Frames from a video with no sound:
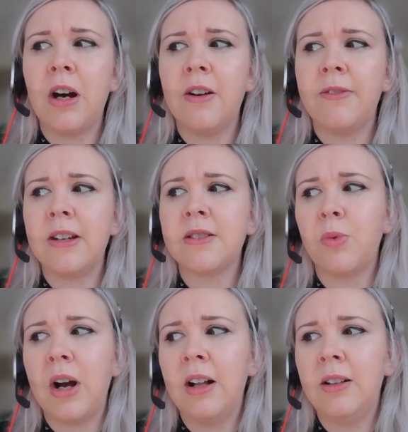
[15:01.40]
of it as
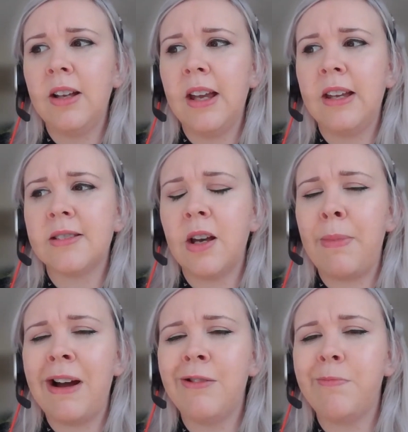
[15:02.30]
well is
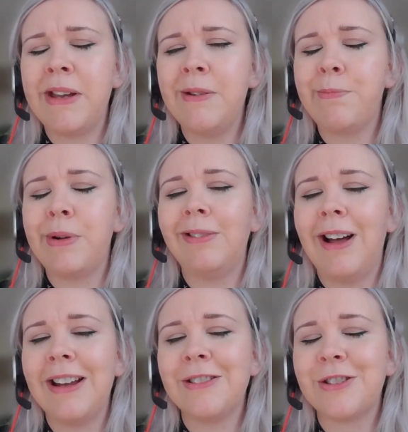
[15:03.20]
about being
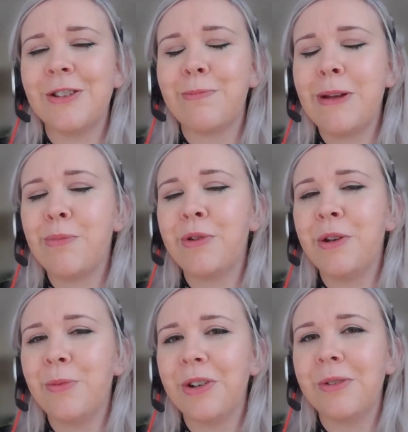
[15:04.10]
polite to the people you
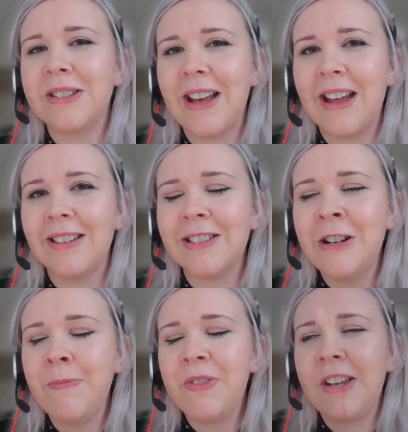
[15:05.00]
want to attend. If